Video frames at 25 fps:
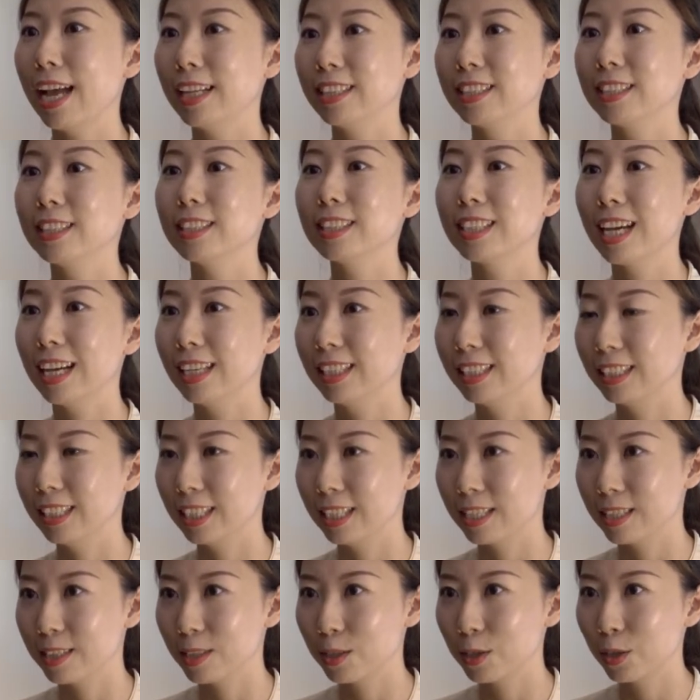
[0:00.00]
and
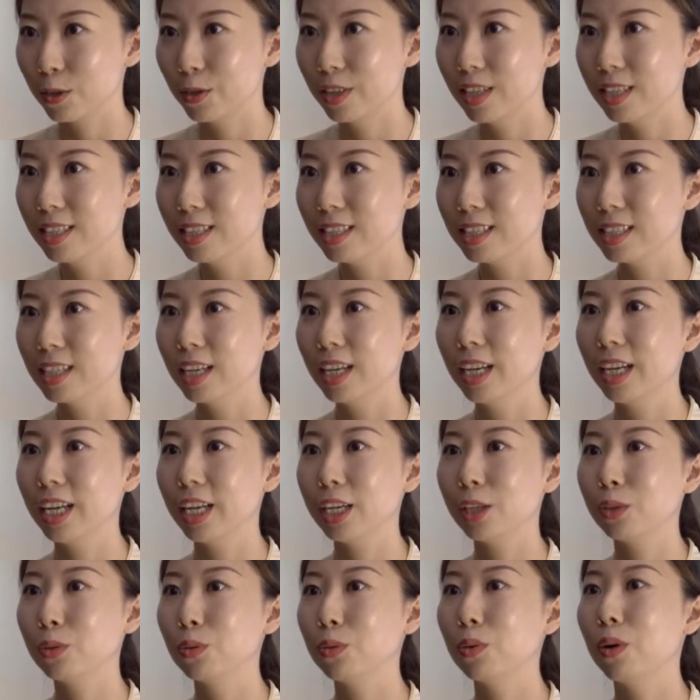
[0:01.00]
talented students
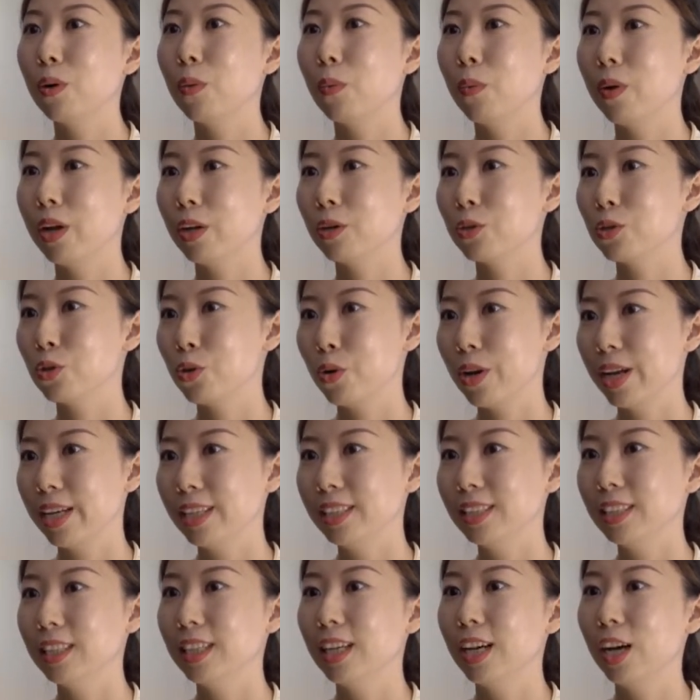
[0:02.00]
into a
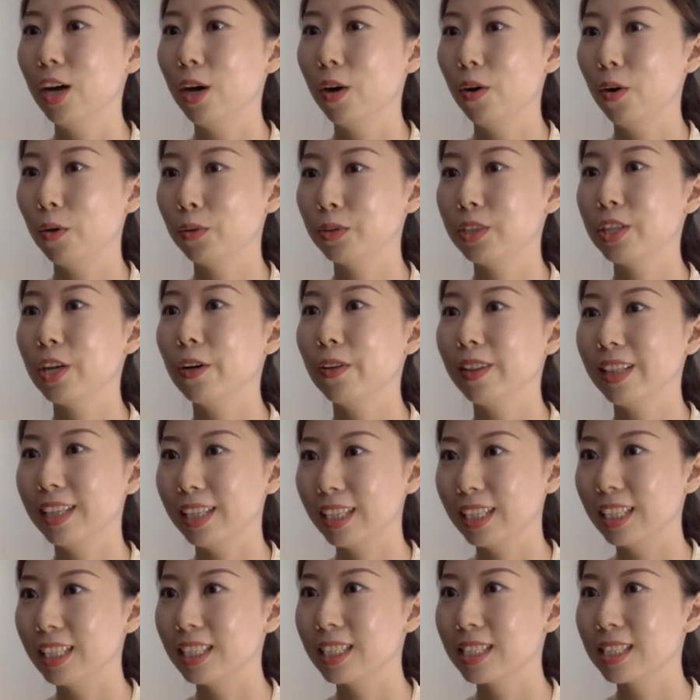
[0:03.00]
well-trained hotel
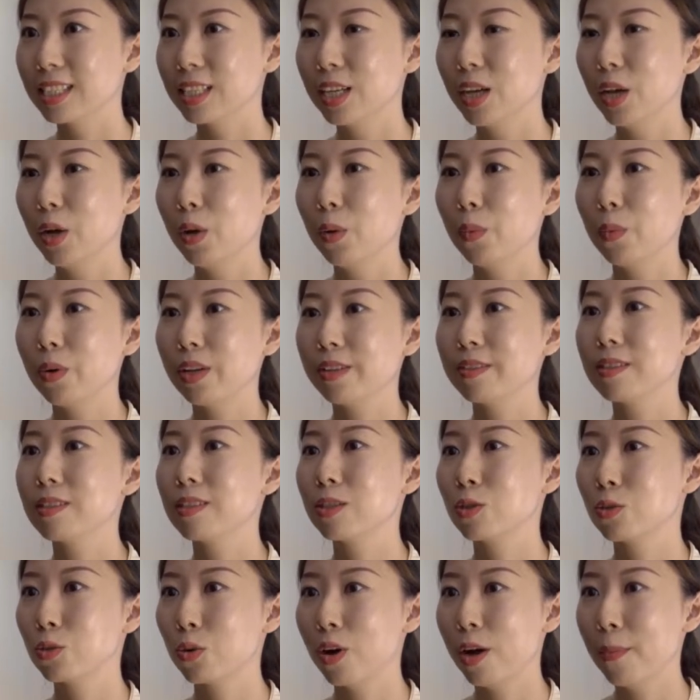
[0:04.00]
leaders with
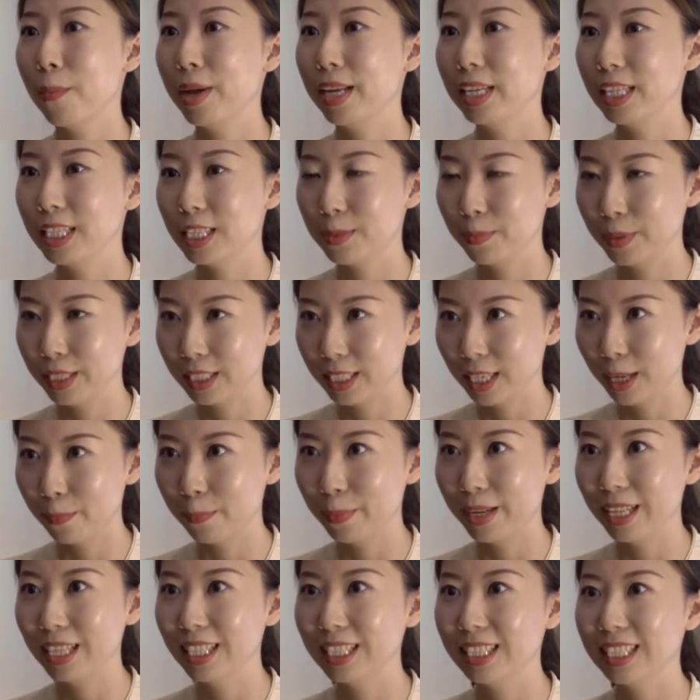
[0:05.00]
strong management
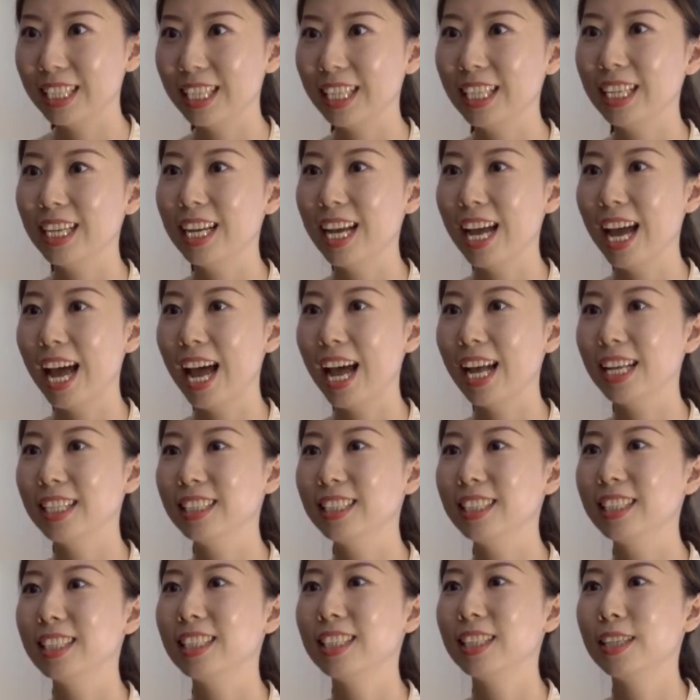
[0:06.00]
ability
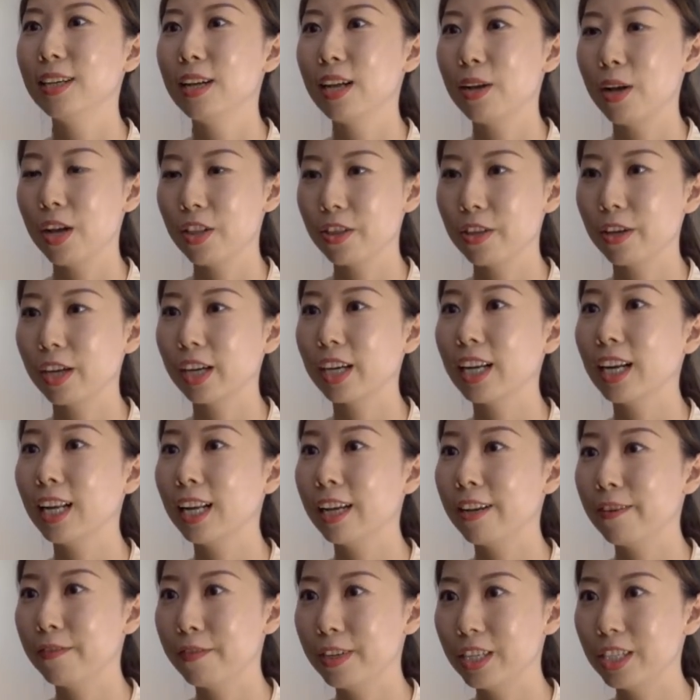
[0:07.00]
and the
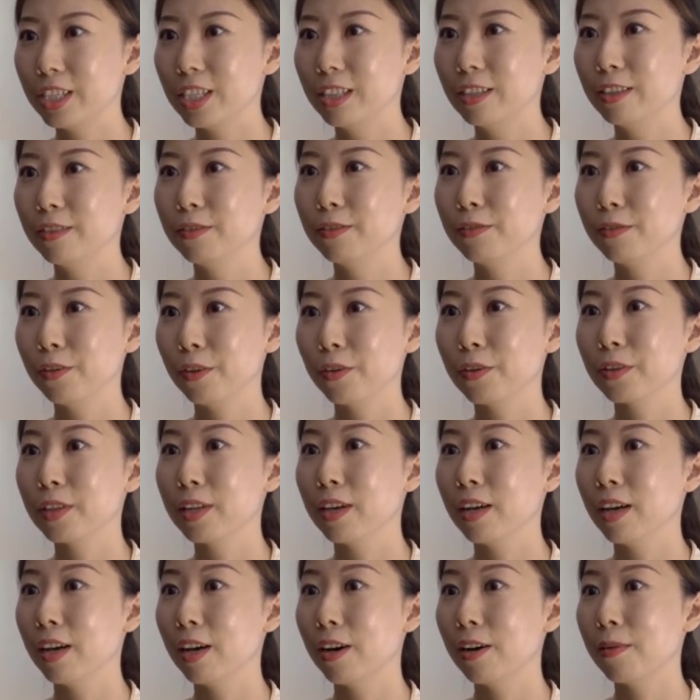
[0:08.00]
clear vision for
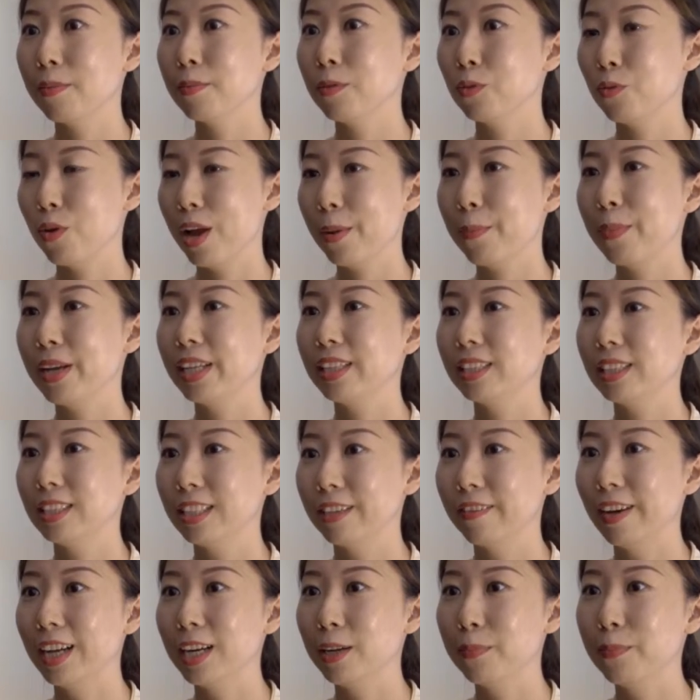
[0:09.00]
the rapid
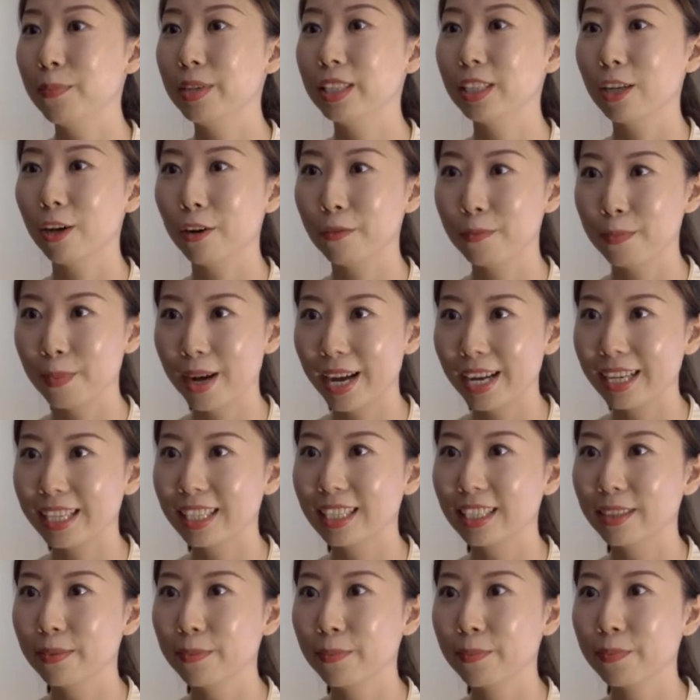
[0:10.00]
development of
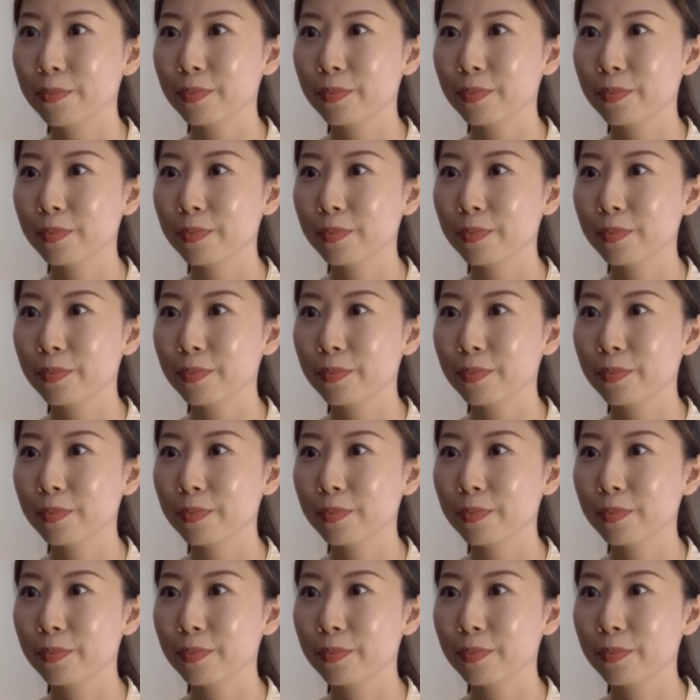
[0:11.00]
minor.